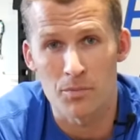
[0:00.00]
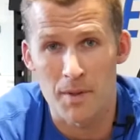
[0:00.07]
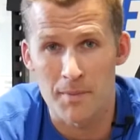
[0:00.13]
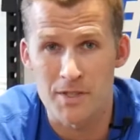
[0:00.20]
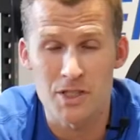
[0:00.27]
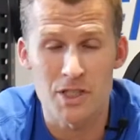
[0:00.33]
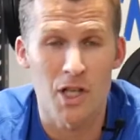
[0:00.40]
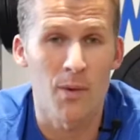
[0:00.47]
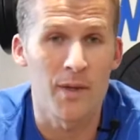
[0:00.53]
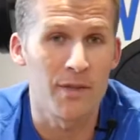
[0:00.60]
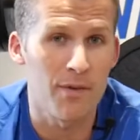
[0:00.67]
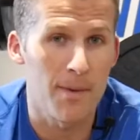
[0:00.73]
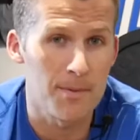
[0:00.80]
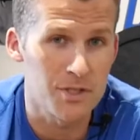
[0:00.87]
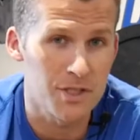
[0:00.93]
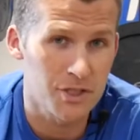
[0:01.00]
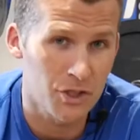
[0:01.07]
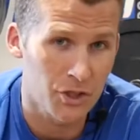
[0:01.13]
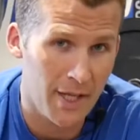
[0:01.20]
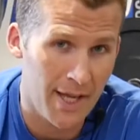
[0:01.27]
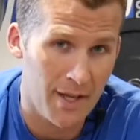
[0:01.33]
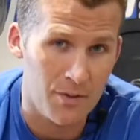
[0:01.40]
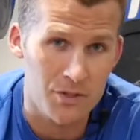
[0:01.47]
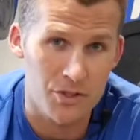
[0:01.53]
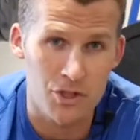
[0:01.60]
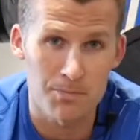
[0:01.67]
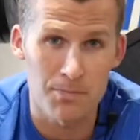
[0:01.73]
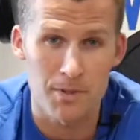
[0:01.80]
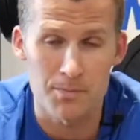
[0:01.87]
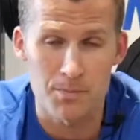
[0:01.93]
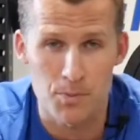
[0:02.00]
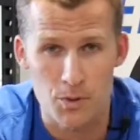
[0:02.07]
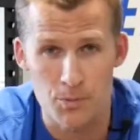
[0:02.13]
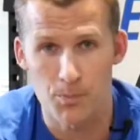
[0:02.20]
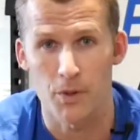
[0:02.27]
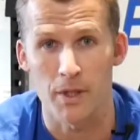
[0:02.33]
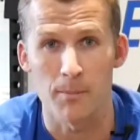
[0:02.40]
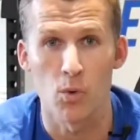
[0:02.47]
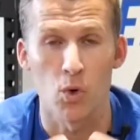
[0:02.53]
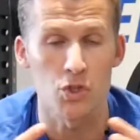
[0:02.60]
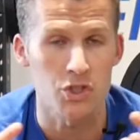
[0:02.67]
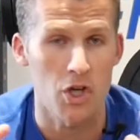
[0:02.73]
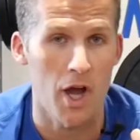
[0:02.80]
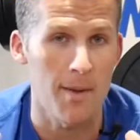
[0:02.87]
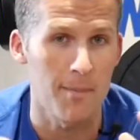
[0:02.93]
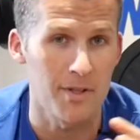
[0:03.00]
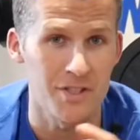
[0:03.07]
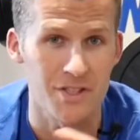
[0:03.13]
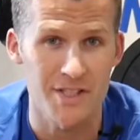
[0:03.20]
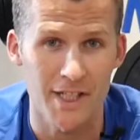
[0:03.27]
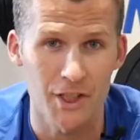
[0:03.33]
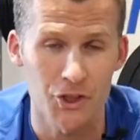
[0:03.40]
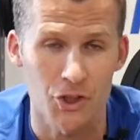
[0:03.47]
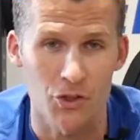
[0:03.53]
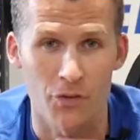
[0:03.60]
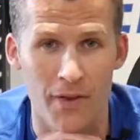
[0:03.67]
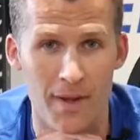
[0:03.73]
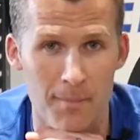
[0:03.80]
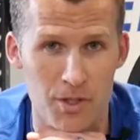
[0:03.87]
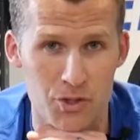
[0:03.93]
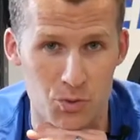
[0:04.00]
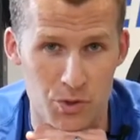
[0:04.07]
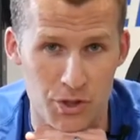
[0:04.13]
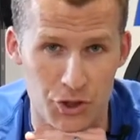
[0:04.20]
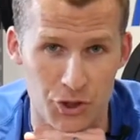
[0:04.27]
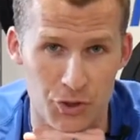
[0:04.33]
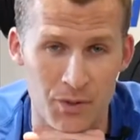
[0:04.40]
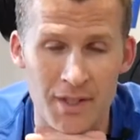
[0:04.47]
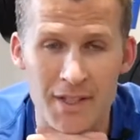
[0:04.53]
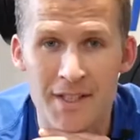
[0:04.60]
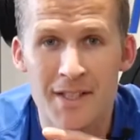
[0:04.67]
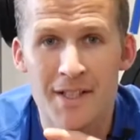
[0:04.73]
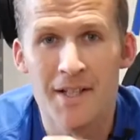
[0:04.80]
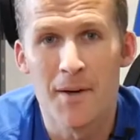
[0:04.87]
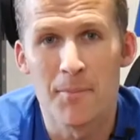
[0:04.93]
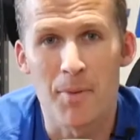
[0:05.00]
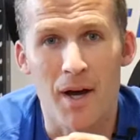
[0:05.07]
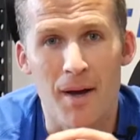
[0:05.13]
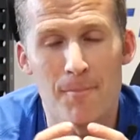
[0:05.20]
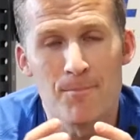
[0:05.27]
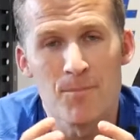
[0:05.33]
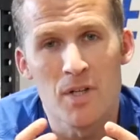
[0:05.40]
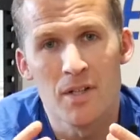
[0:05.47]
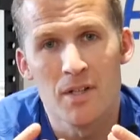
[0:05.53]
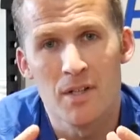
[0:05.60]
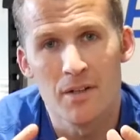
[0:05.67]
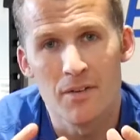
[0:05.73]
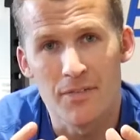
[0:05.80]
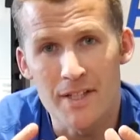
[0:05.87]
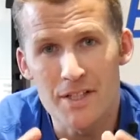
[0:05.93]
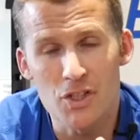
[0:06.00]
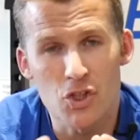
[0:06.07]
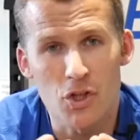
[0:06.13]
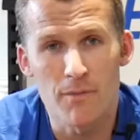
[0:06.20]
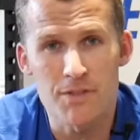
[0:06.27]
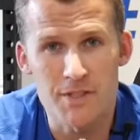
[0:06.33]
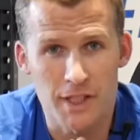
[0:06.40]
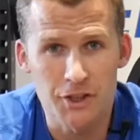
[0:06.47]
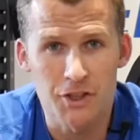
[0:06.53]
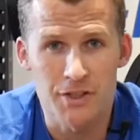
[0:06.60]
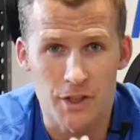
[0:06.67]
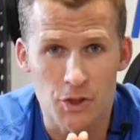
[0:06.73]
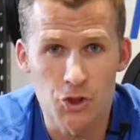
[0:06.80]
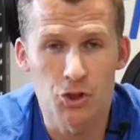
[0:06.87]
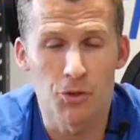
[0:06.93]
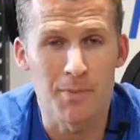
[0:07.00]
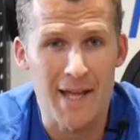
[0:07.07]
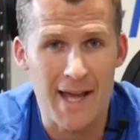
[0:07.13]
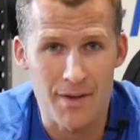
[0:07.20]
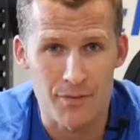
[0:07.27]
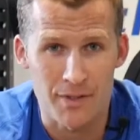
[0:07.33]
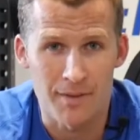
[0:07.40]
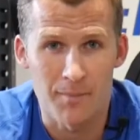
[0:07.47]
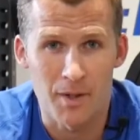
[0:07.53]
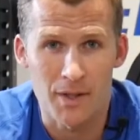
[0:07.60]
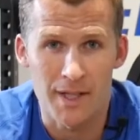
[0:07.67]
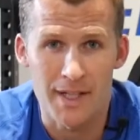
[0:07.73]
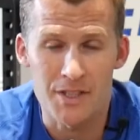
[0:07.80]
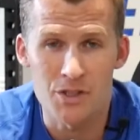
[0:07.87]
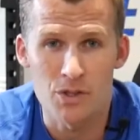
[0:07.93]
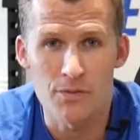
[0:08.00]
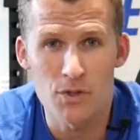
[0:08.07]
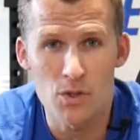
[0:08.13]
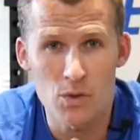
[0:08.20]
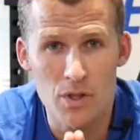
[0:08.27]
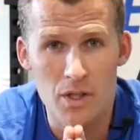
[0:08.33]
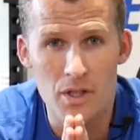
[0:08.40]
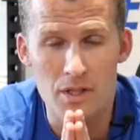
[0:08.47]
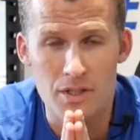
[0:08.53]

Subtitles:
slowing the repetition down, so putting more time under tension on that muscle tissue. But these are the conversations that you should be having. Okay, so if you are